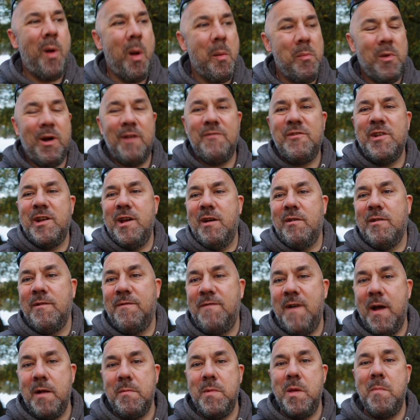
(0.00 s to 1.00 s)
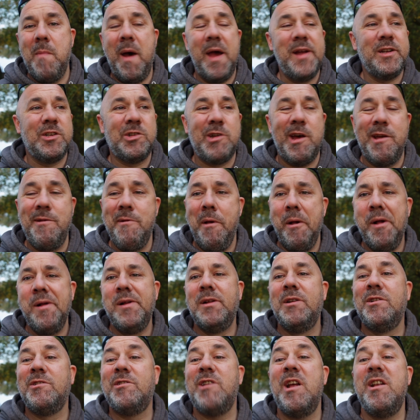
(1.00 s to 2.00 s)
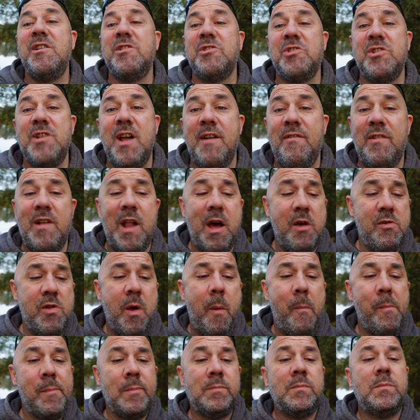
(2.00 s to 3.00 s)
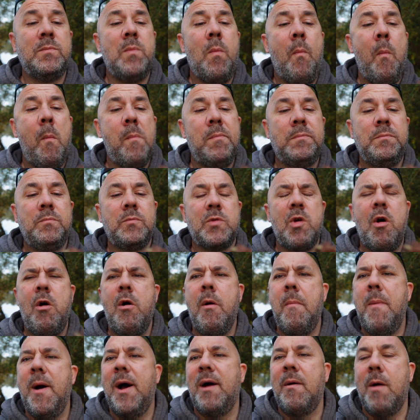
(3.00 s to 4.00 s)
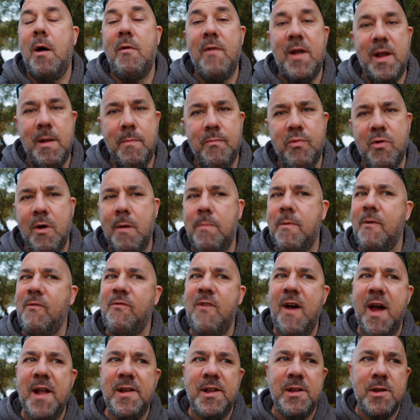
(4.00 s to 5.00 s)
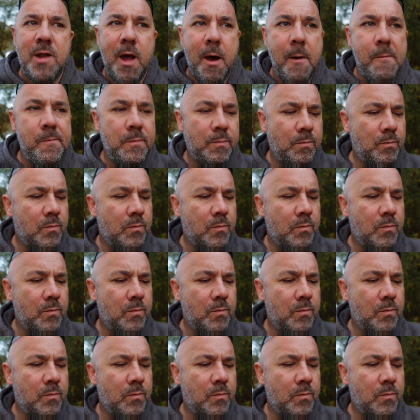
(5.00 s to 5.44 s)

Might have to get on the phone to my mate and say, send us another load. Oh, man, I reckon they're proper fattening though.